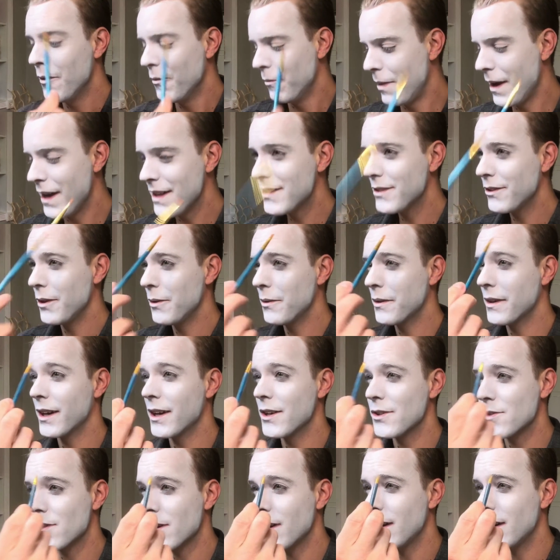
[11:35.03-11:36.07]
basically we're gonna
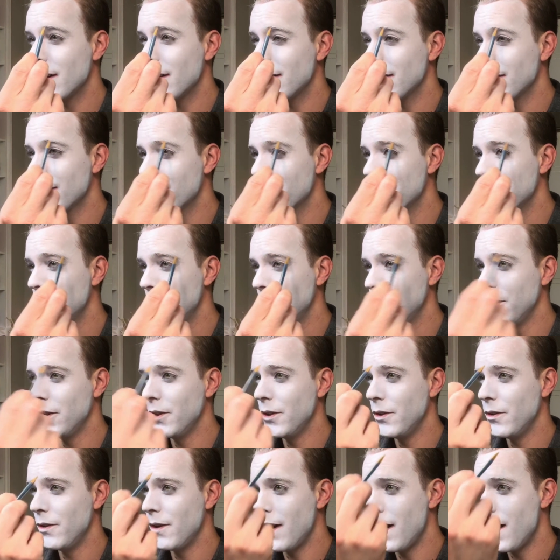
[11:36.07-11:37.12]
draw the
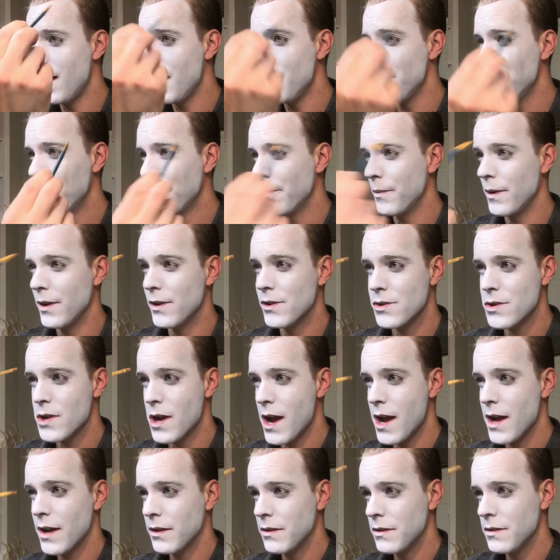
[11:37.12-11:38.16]
blue up in
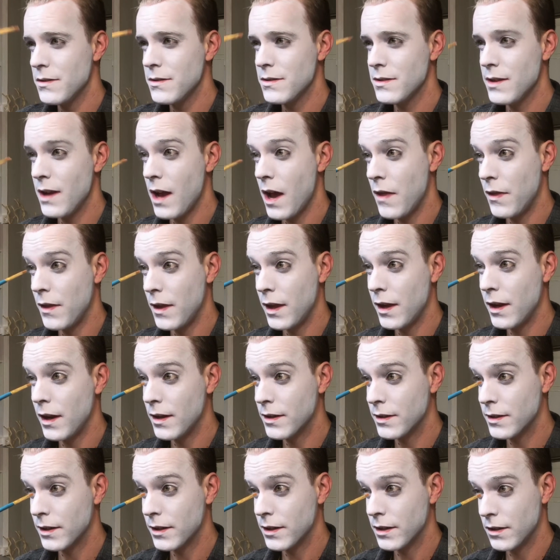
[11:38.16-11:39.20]
triangles, and then
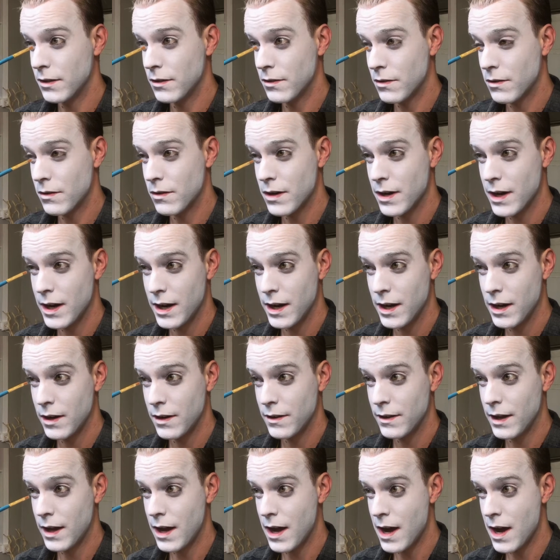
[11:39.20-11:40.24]
it's gonna go right here
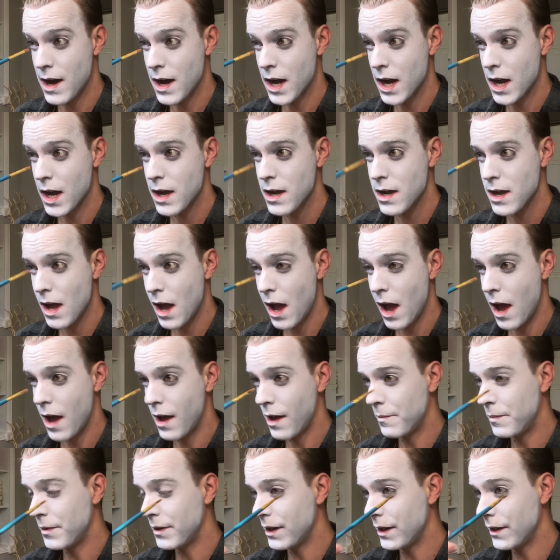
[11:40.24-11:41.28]
in the eye,
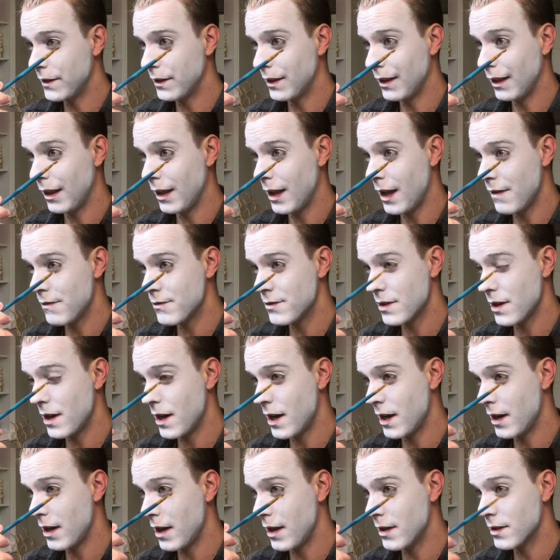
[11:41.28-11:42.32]
but on the left
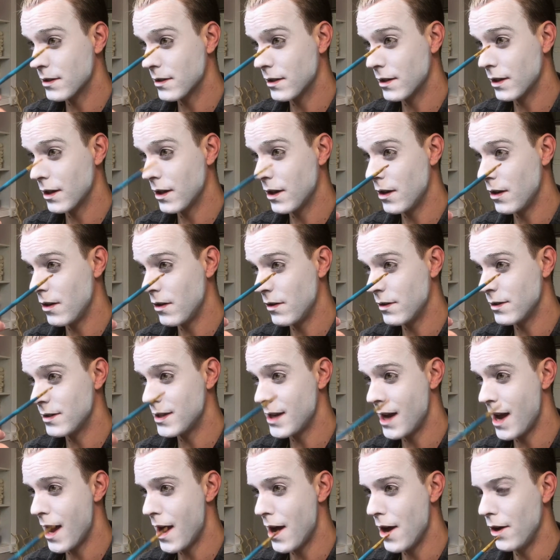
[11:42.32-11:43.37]
side it's gonna go
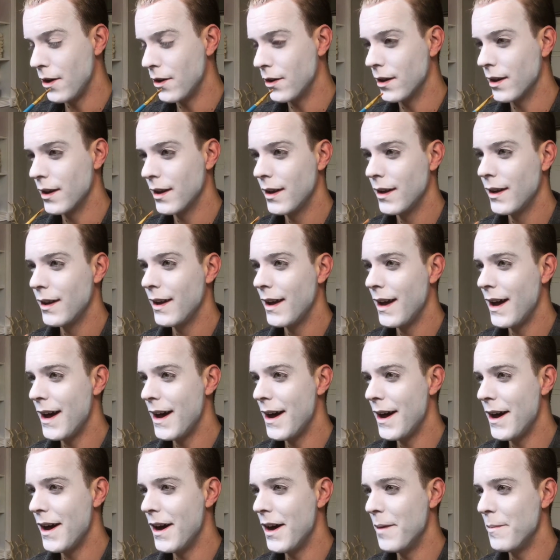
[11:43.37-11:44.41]
down,
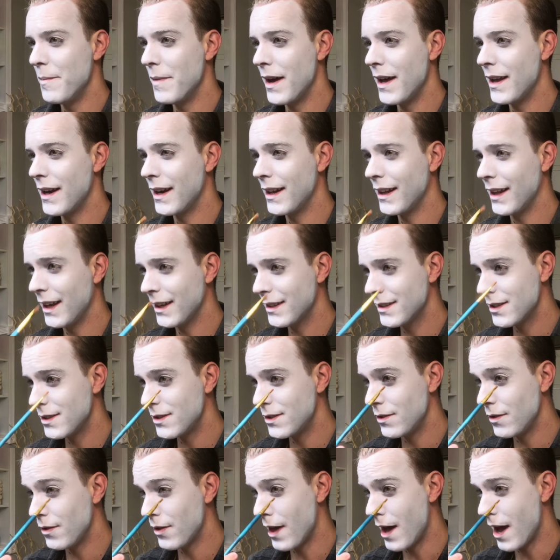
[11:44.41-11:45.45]
and I like to
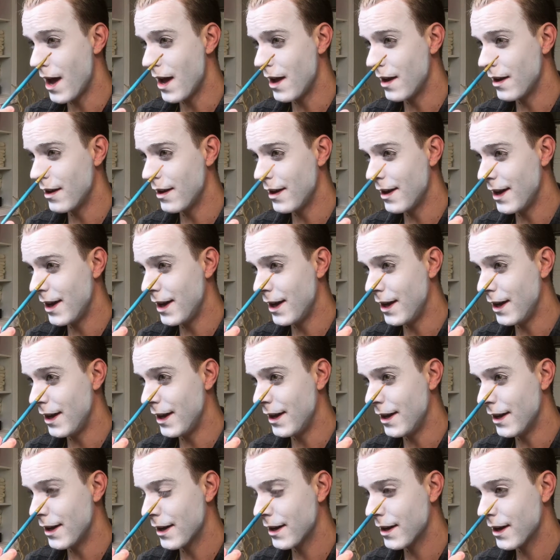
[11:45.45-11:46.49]
do that
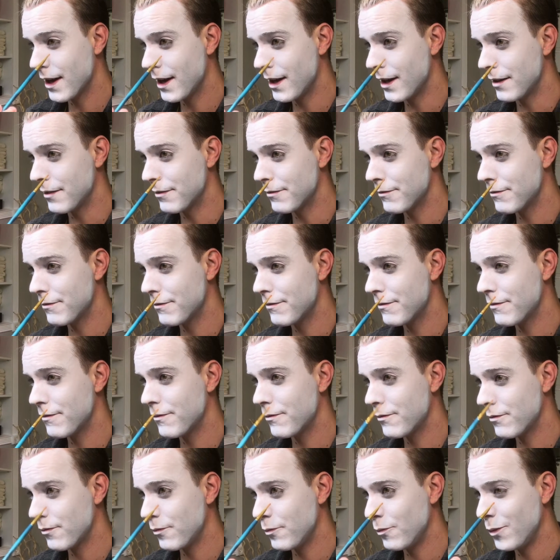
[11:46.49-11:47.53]
kind of,
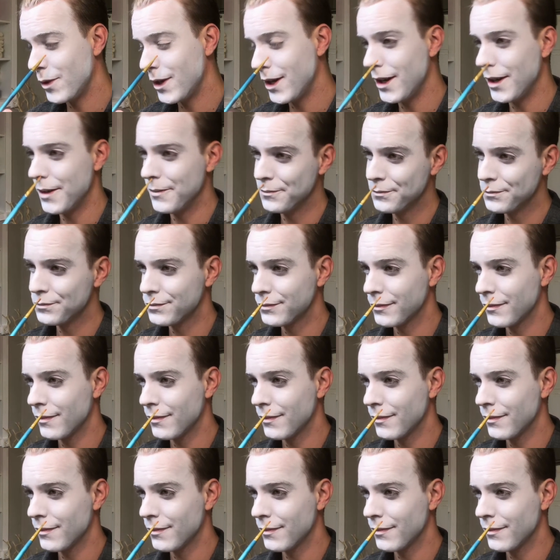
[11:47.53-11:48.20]
well,